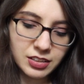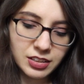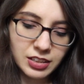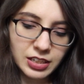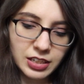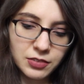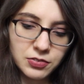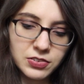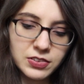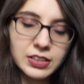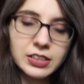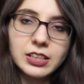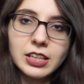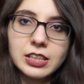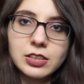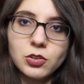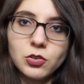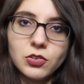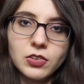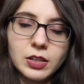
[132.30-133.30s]
Like I've seen
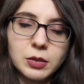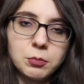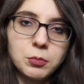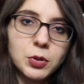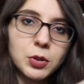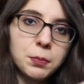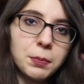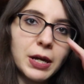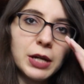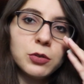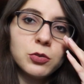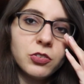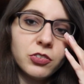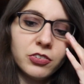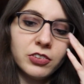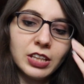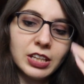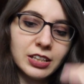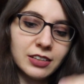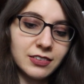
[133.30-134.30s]
like those like book
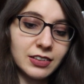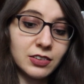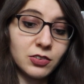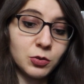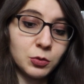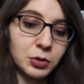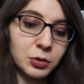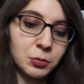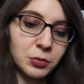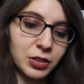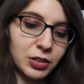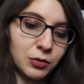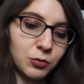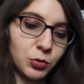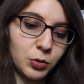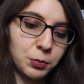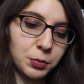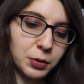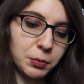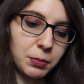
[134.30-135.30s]
pouch things. That's what I'm looking
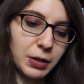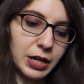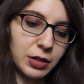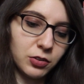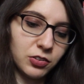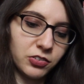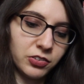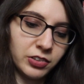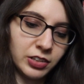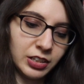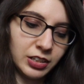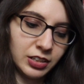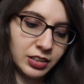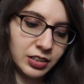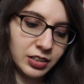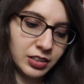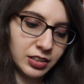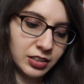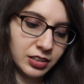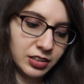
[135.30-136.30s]
for, book pouch.
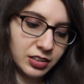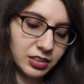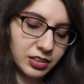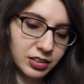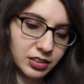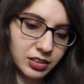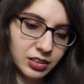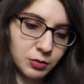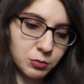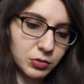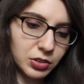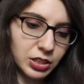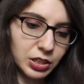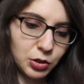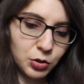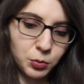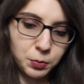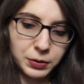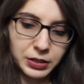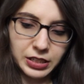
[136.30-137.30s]
I'm
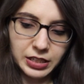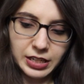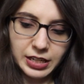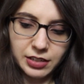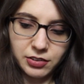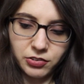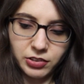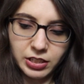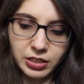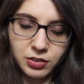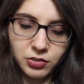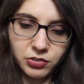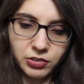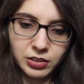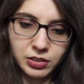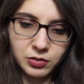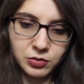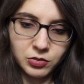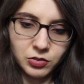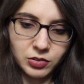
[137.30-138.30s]
gonna open it actually. I
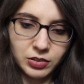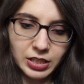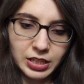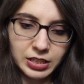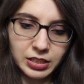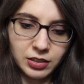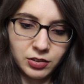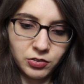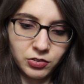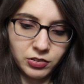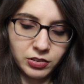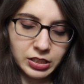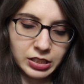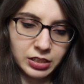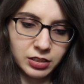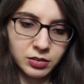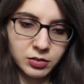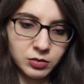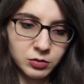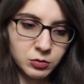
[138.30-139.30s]
usually don't do that. I
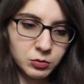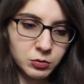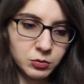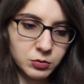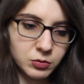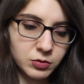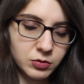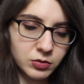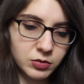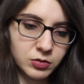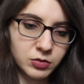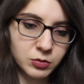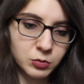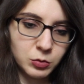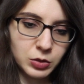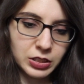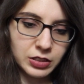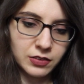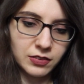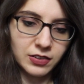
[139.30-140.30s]
usually
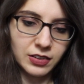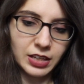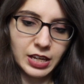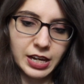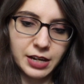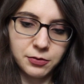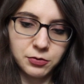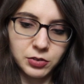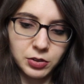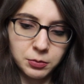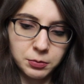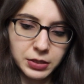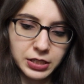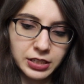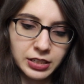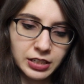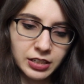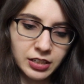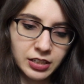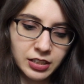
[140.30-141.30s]
wait until after,
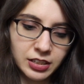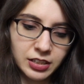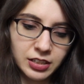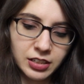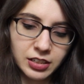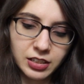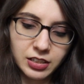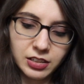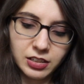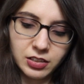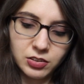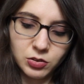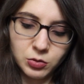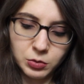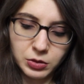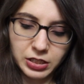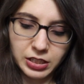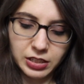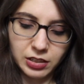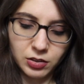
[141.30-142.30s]
but I do
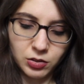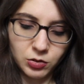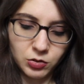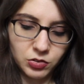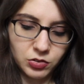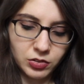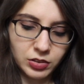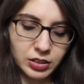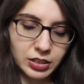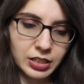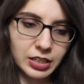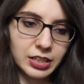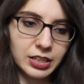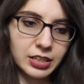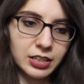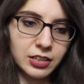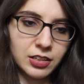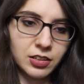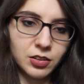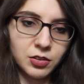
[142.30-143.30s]
want to get a closer look at
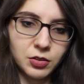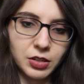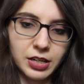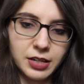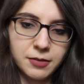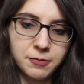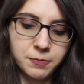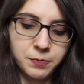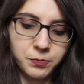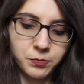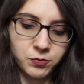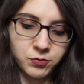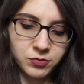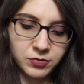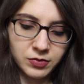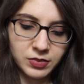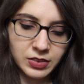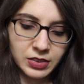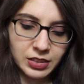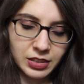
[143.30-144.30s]
it. Okay.
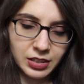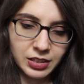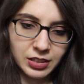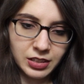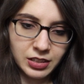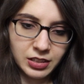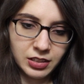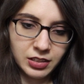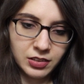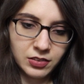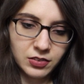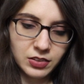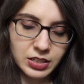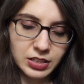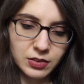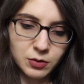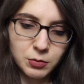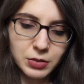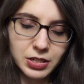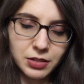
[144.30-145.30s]
So yeah,
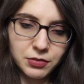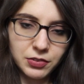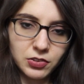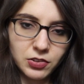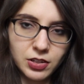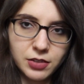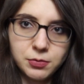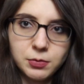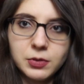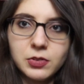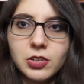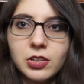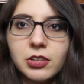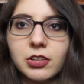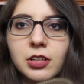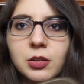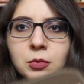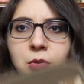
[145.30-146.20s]
it's made of a soft material.